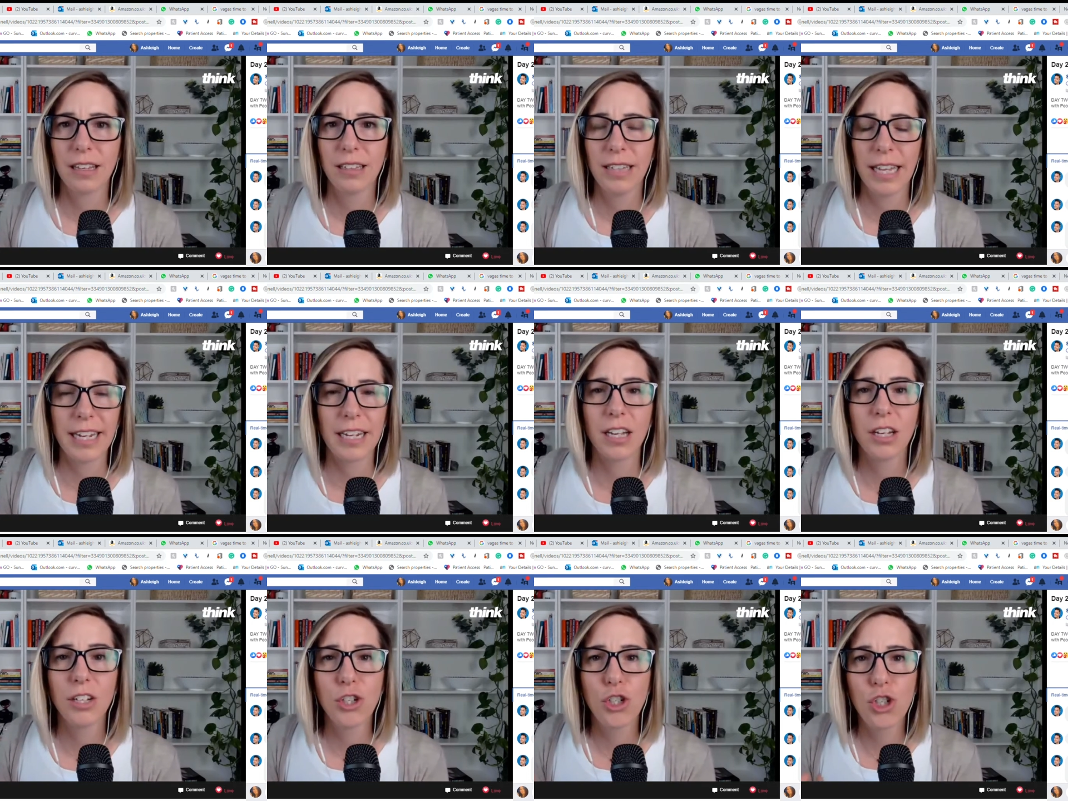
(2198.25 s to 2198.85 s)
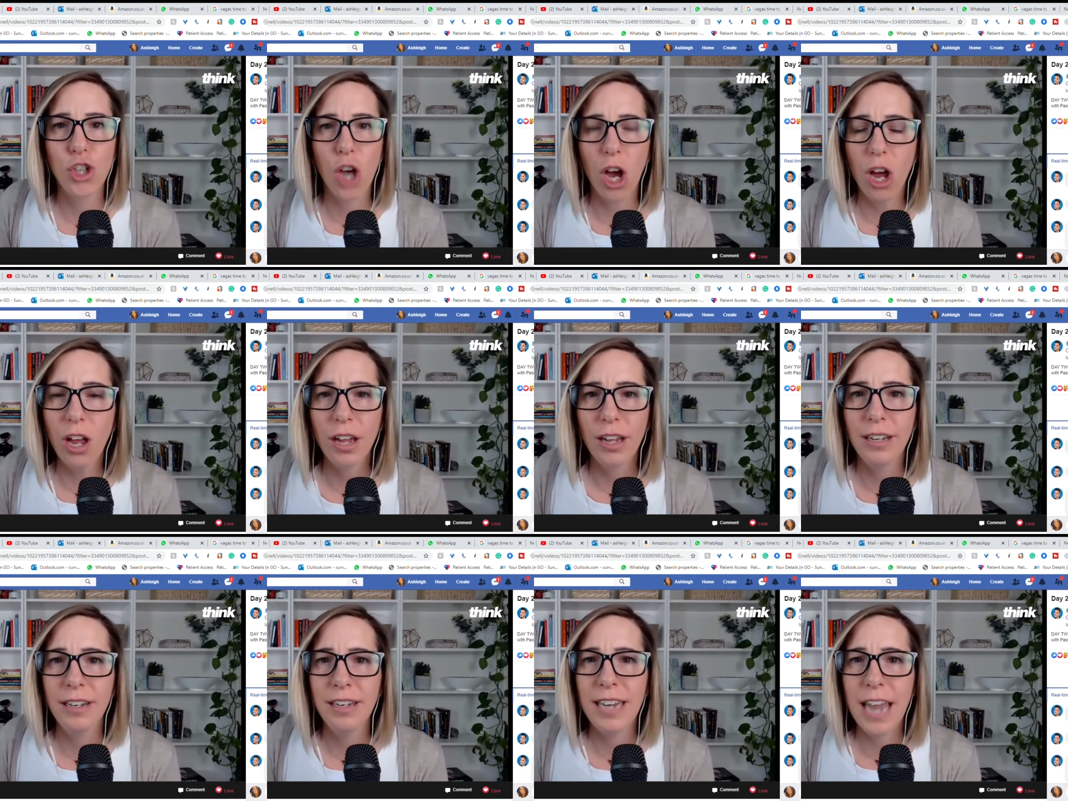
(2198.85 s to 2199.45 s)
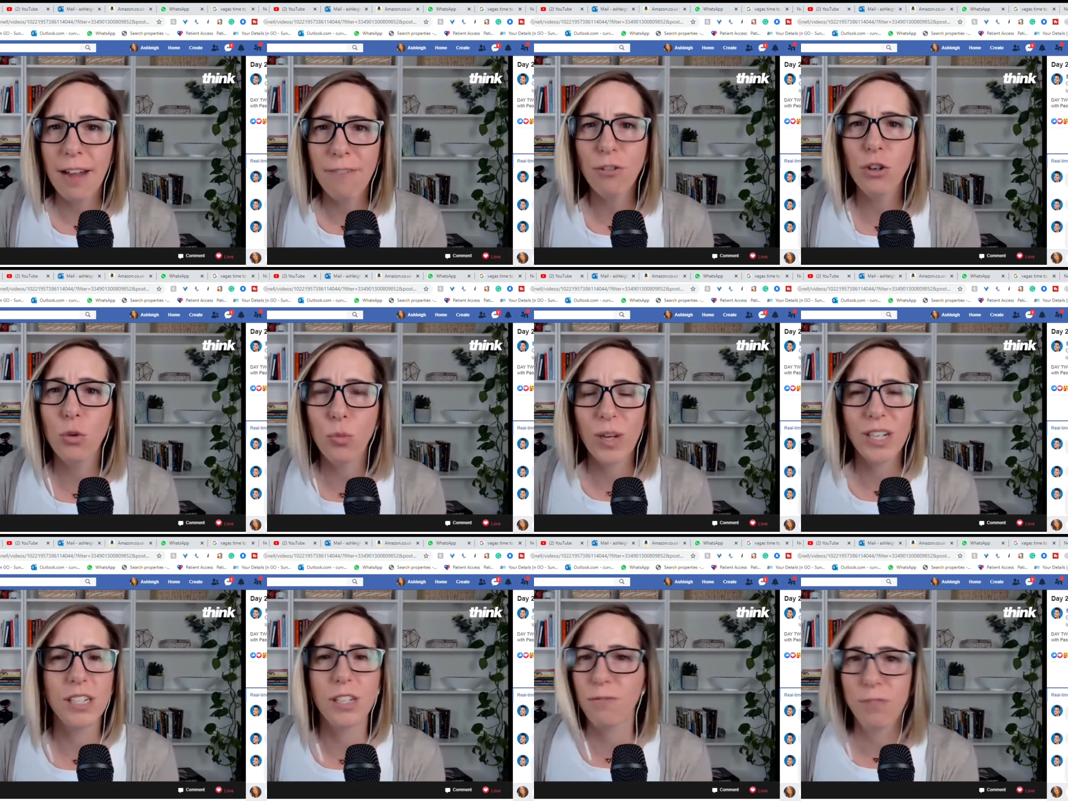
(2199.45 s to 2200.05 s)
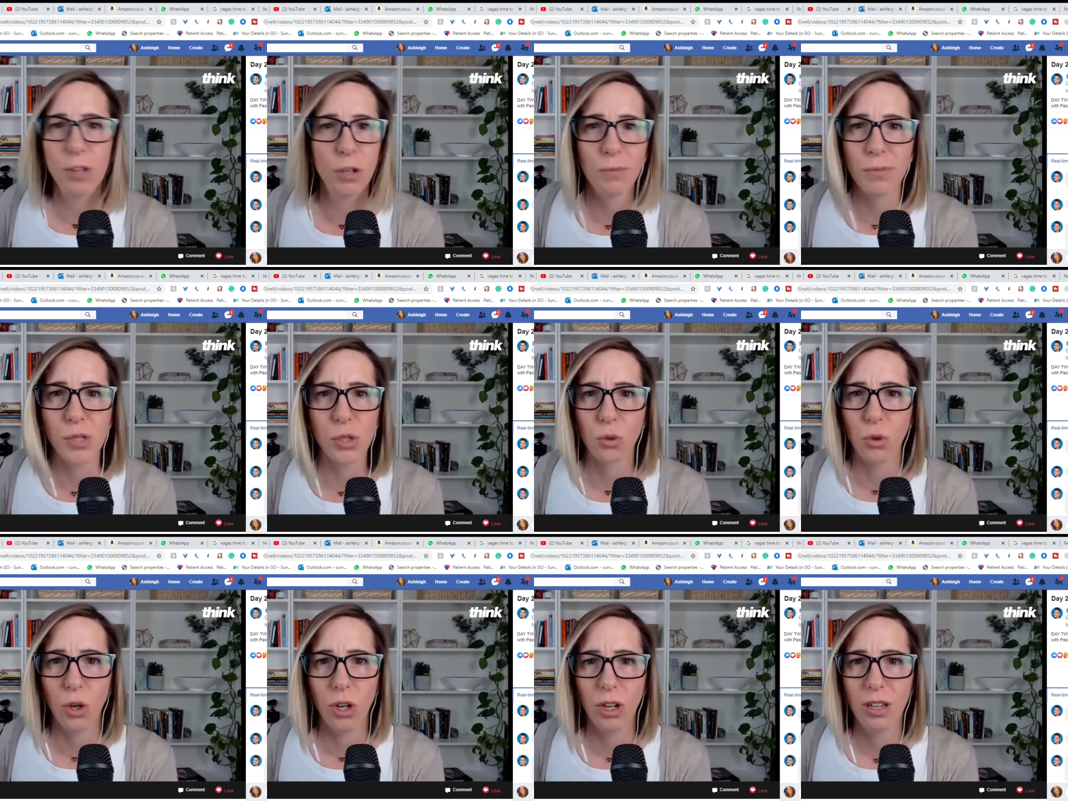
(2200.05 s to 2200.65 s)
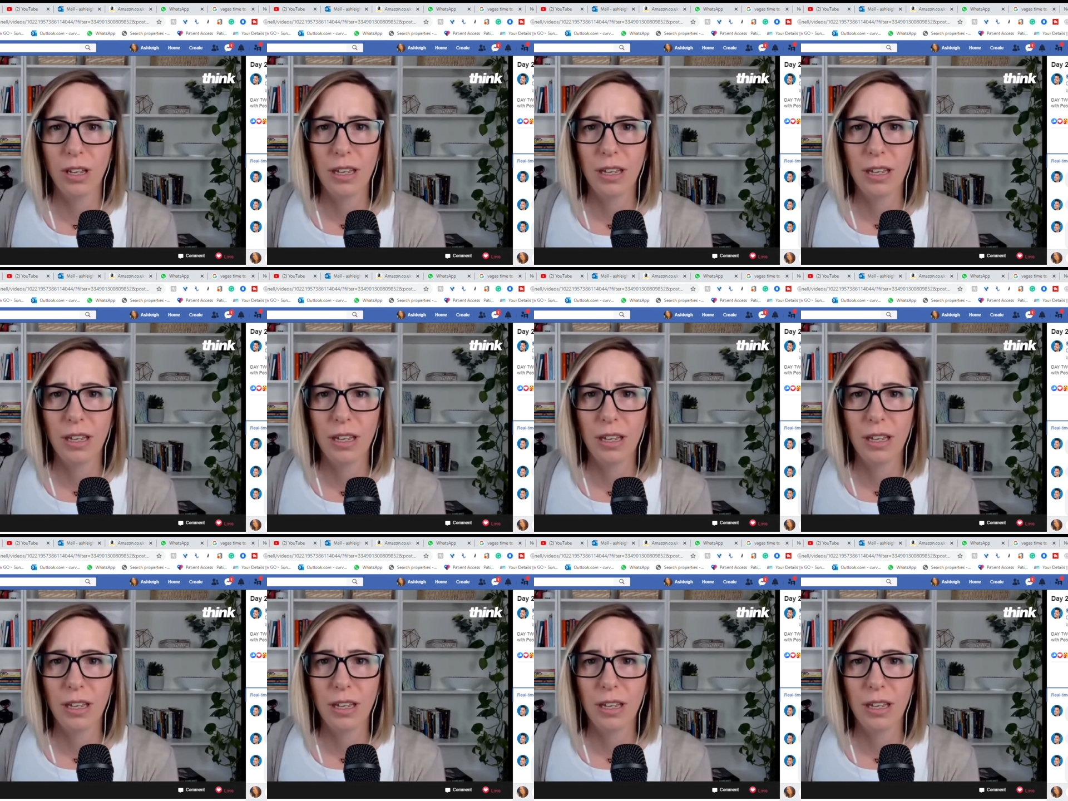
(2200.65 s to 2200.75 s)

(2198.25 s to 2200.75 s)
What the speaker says: Like Sean never went to film school.